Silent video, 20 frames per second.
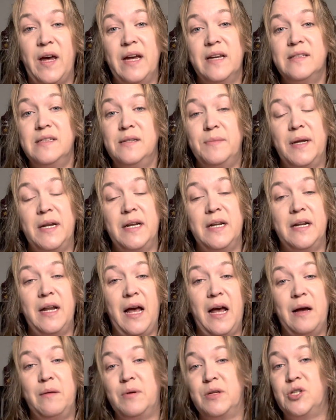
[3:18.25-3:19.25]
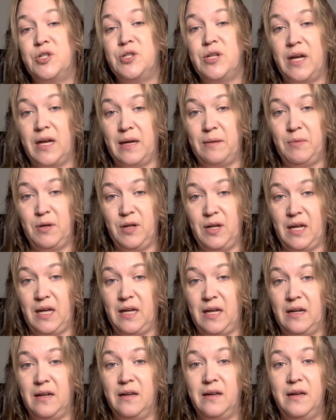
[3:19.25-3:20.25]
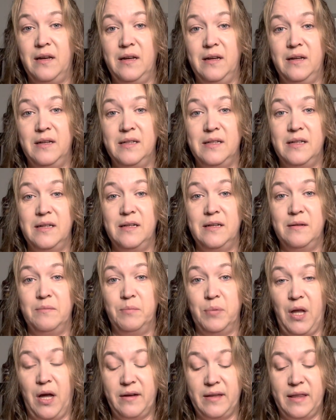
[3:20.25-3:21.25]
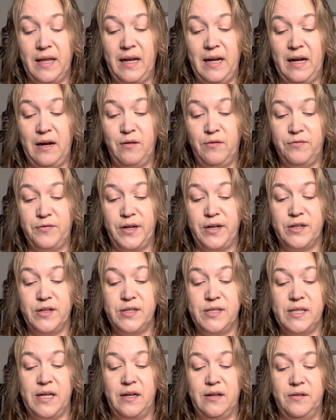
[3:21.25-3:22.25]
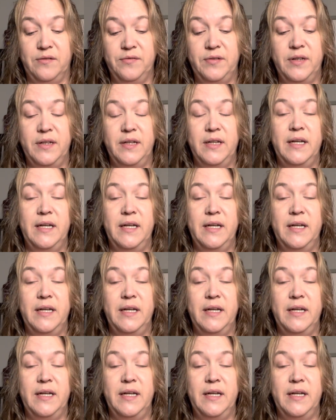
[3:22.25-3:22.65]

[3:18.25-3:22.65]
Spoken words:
estimated how much time you need, block that out for yourself.